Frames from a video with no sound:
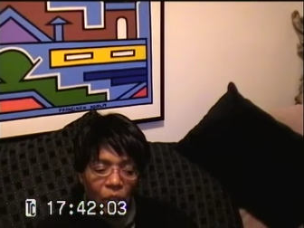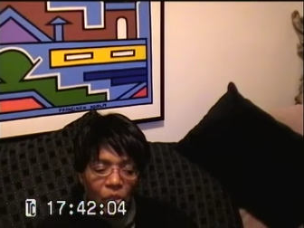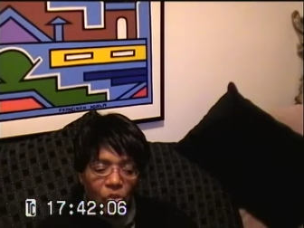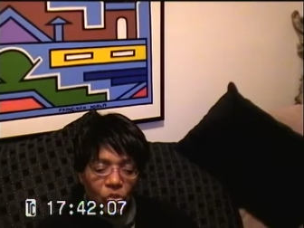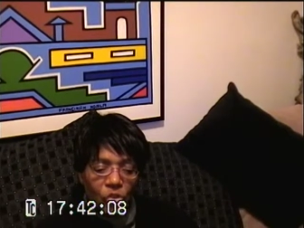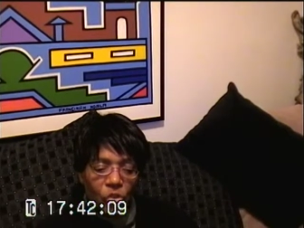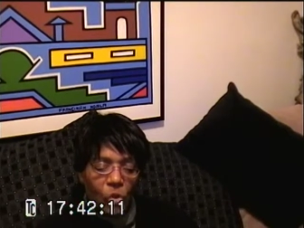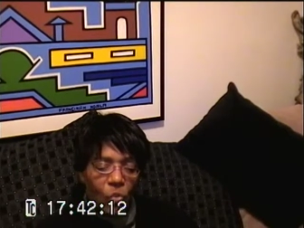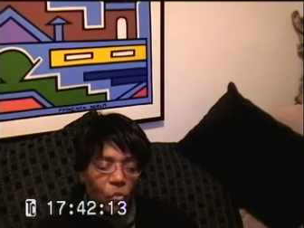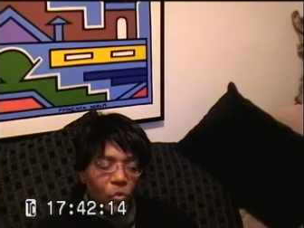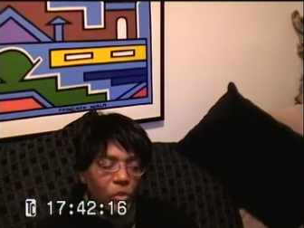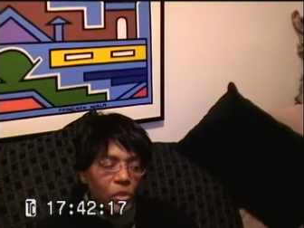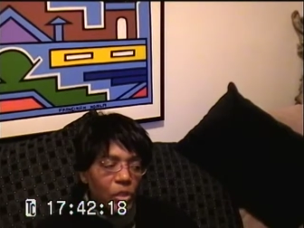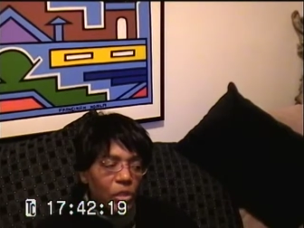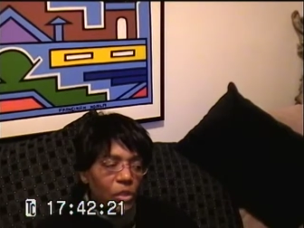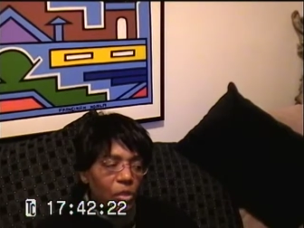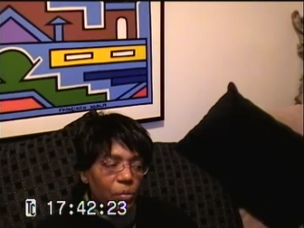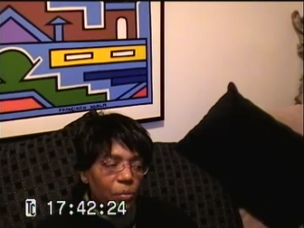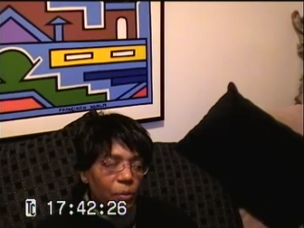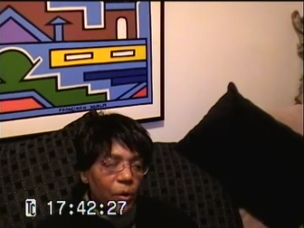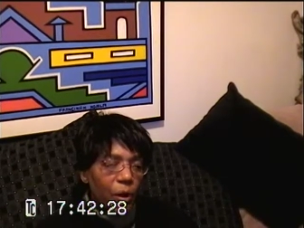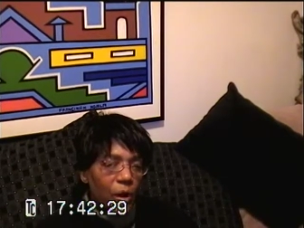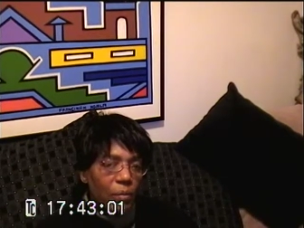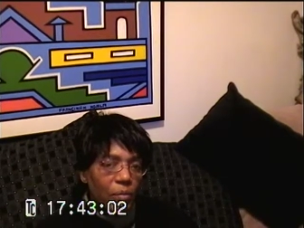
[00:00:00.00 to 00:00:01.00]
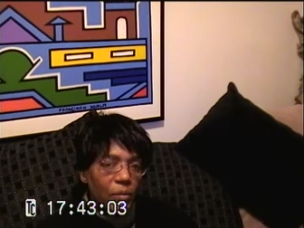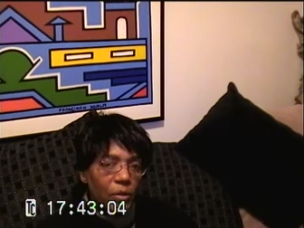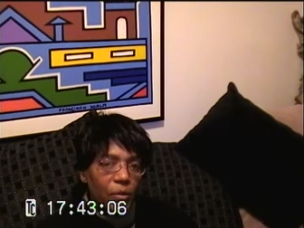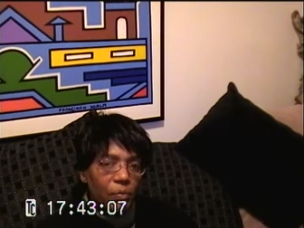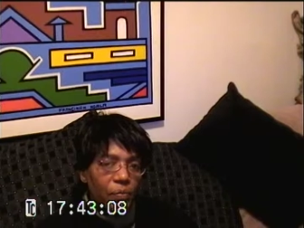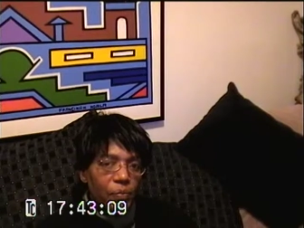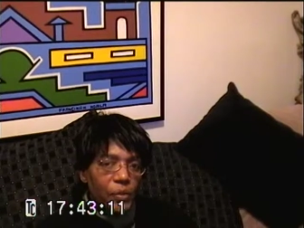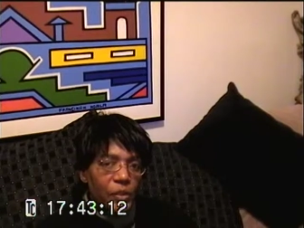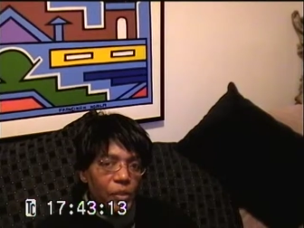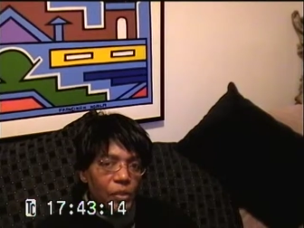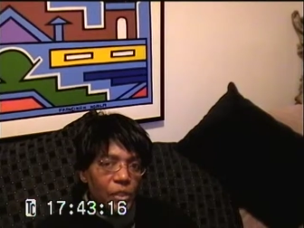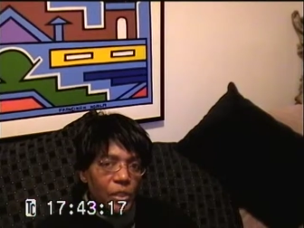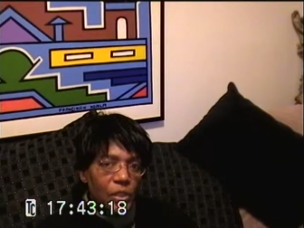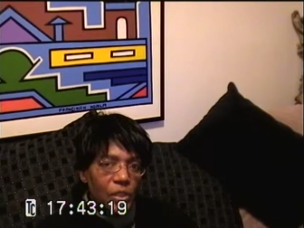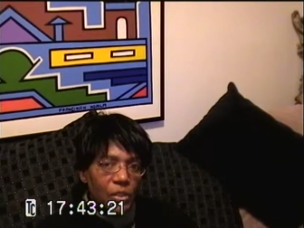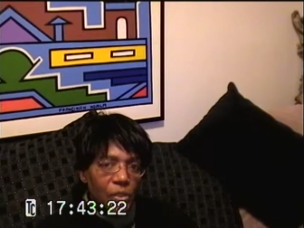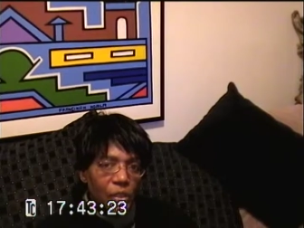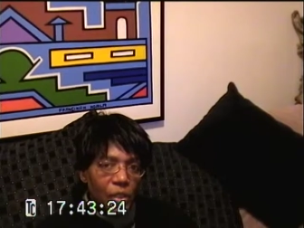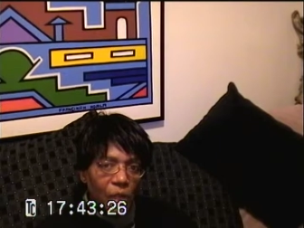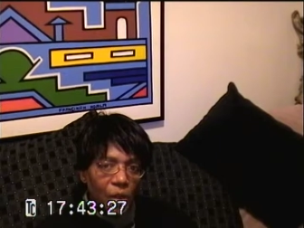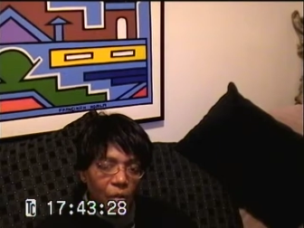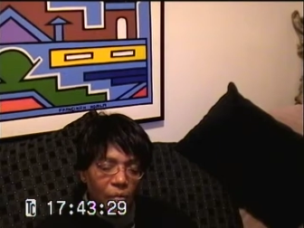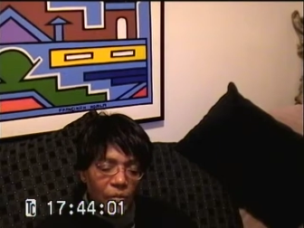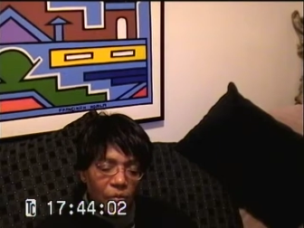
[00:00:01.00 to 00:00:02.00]
So when the Department of Buildings
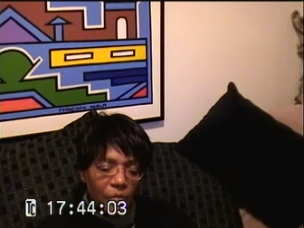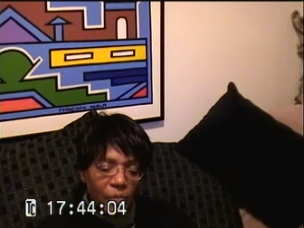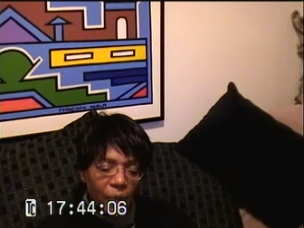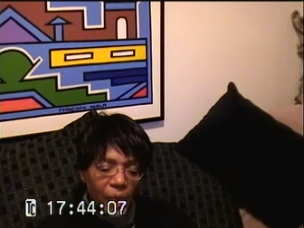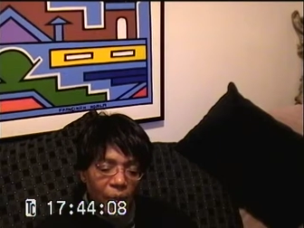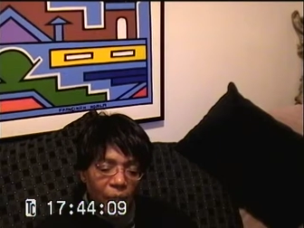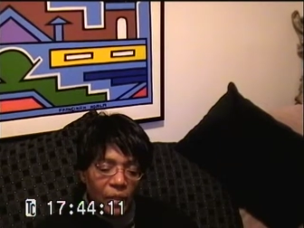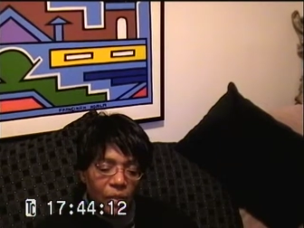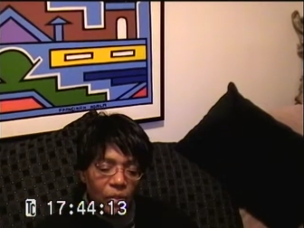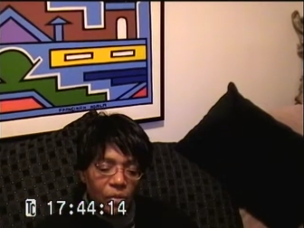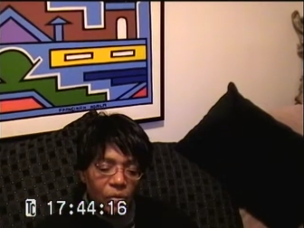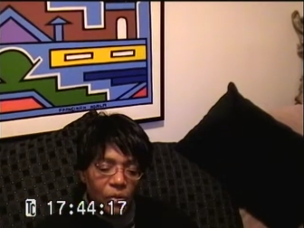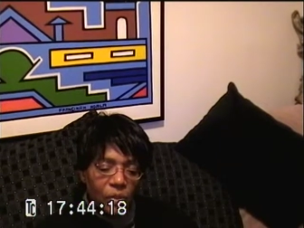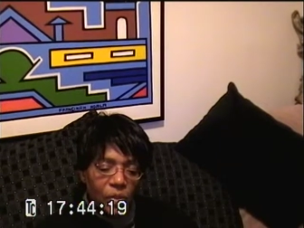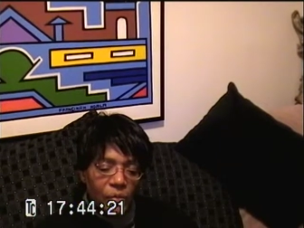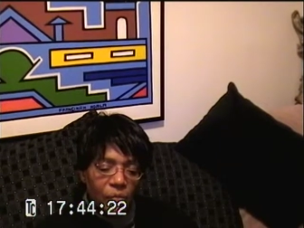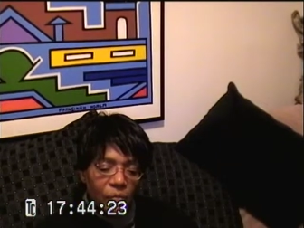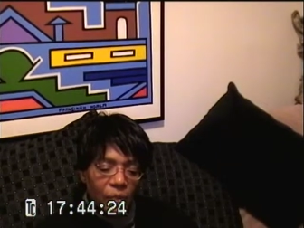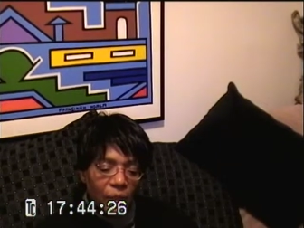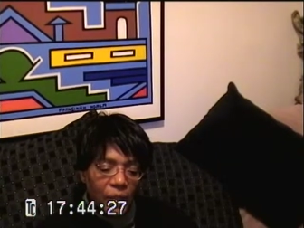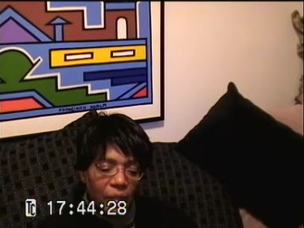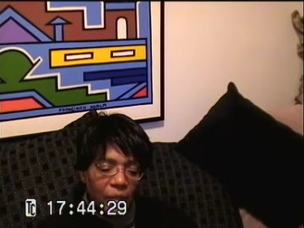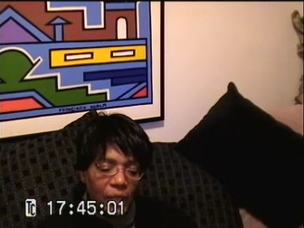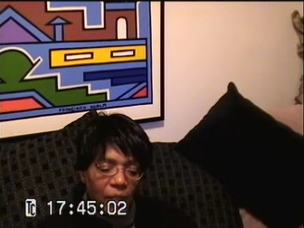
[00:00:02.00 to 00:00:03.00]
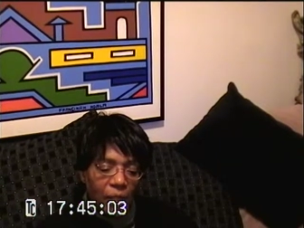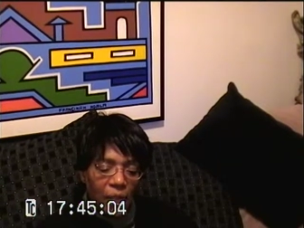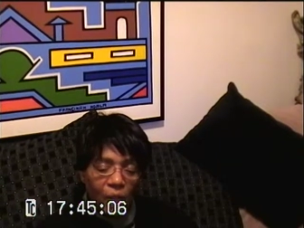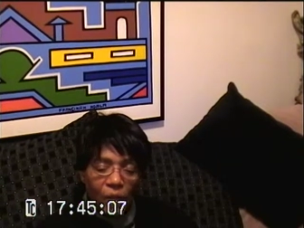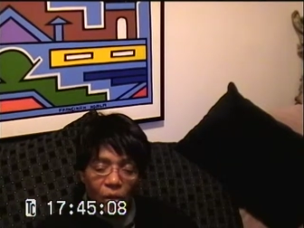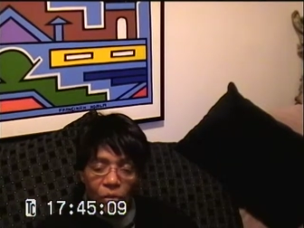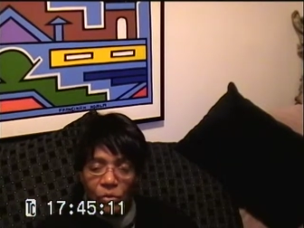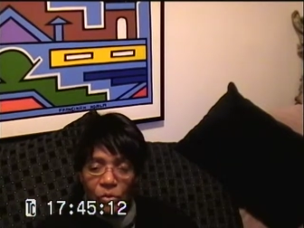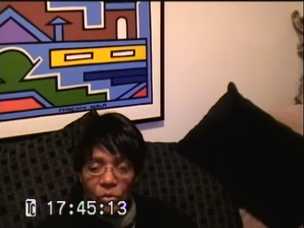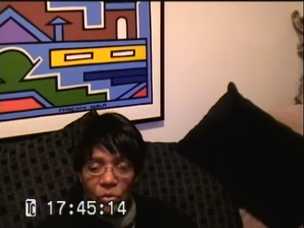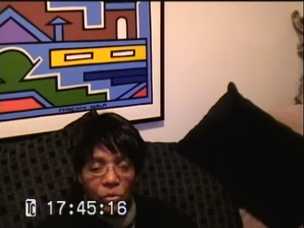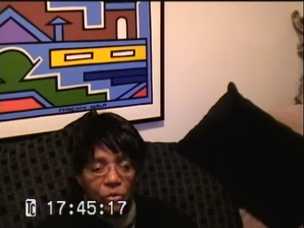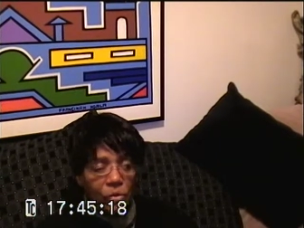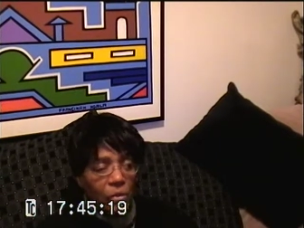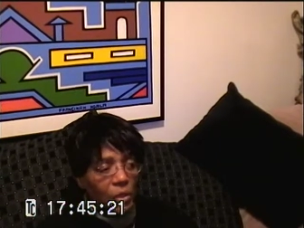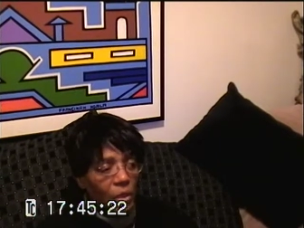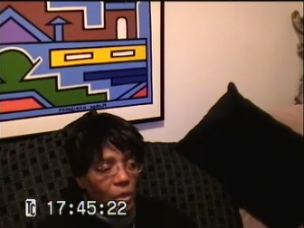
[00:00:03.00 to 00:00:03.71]
comes back to inspect the house,